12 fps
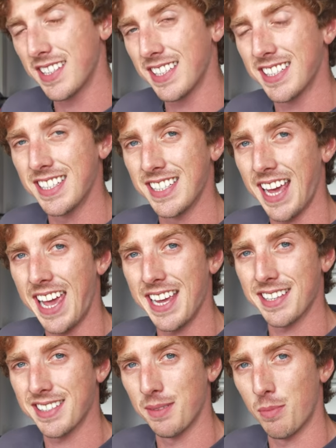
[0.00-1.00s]
this is
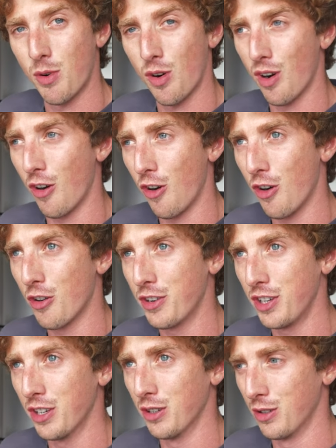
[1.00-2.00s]
ASMR
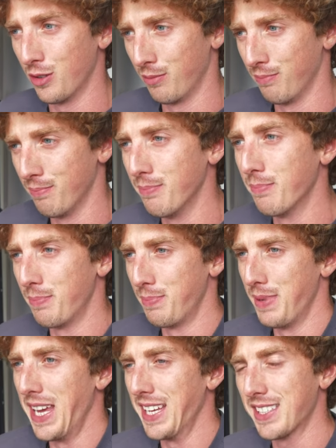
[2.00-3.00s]
audio
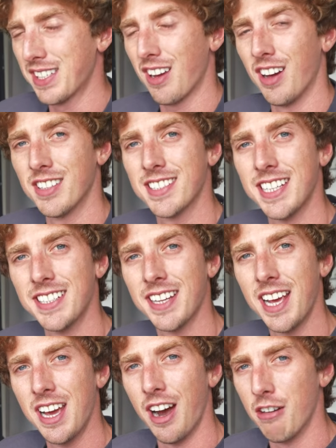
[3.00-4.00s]
based content,
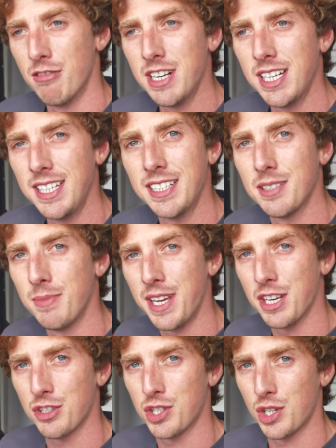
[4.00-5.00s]
I really need to
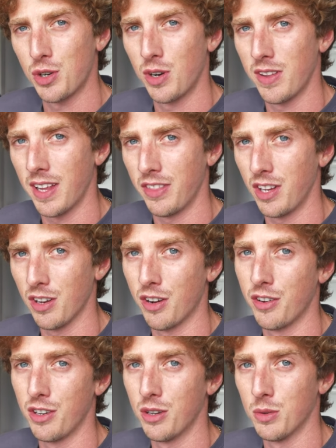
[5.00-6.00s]
make sure that the
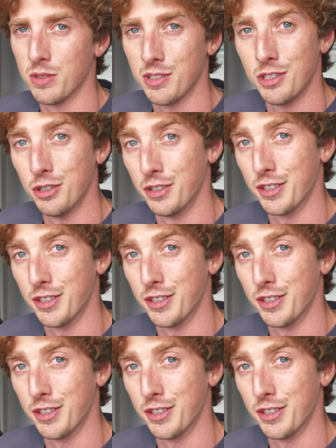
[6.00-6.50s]
audio is good.